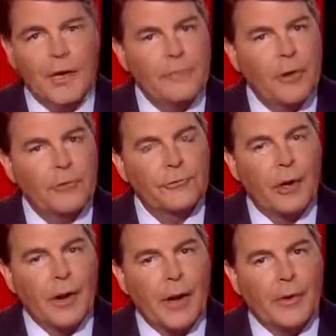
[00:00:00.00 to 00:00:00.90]
NFL
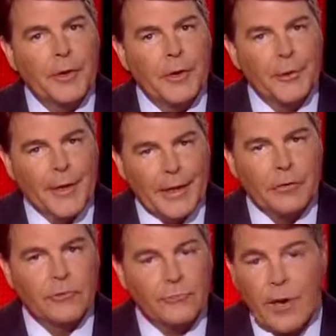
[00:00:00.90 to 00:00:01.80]
star Aaron
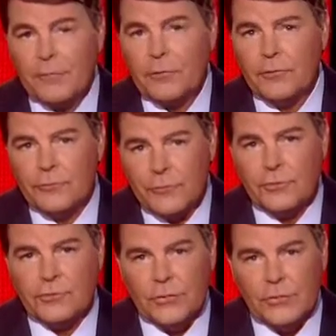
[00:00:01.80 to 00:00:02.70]
Hernandez. Several
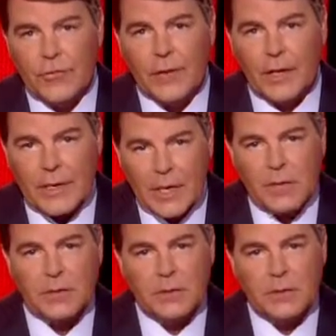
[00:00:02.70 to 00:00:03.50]
searches for the gun